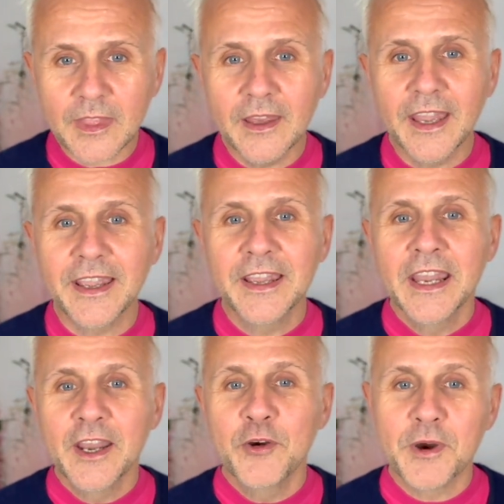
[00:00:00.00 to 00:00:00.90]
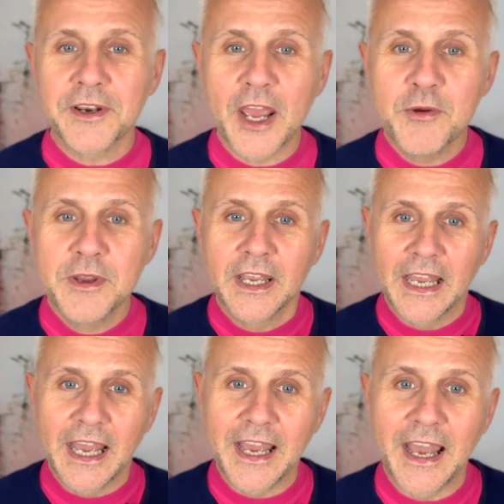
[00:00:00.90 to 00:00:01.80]
who are now
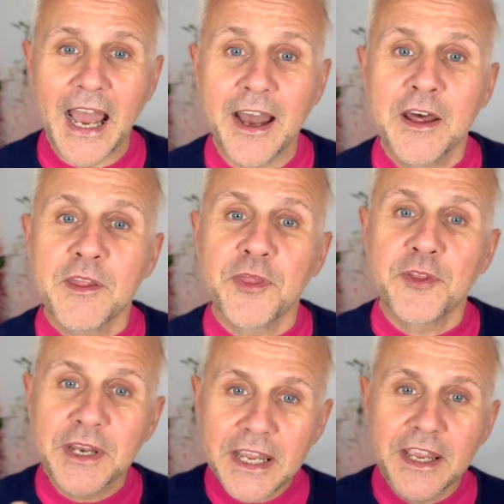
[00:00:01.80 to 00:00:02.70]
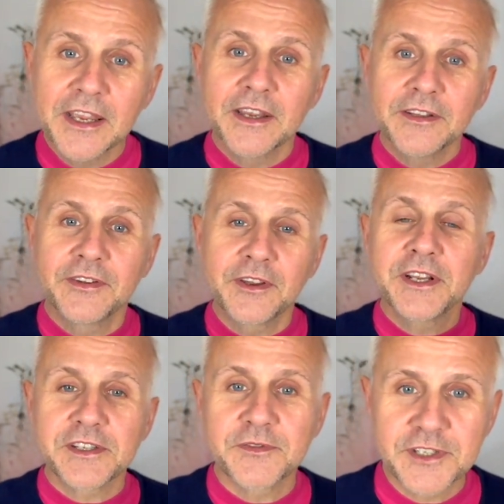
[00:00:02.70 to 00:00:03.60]
at 3 degrees
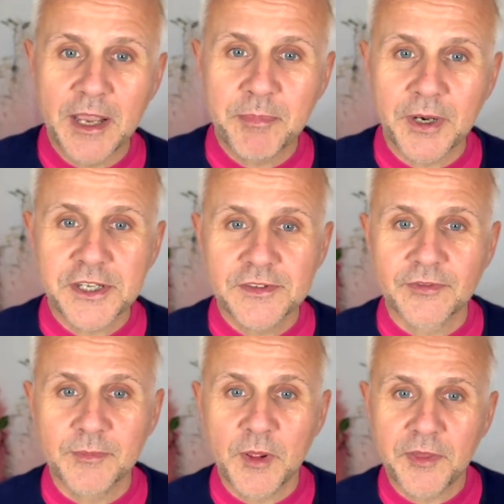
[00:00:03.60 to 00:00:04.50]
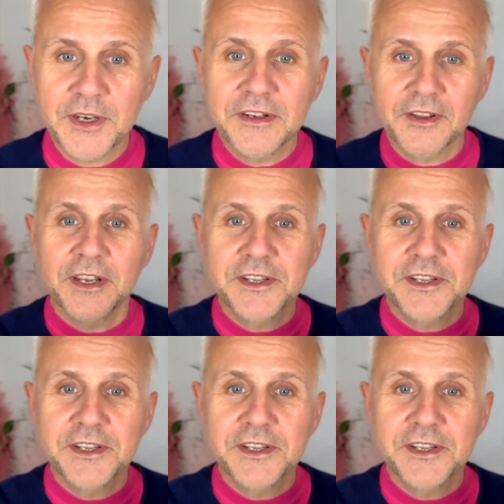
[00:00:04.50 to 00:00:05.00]
of separation from you, 3 degrees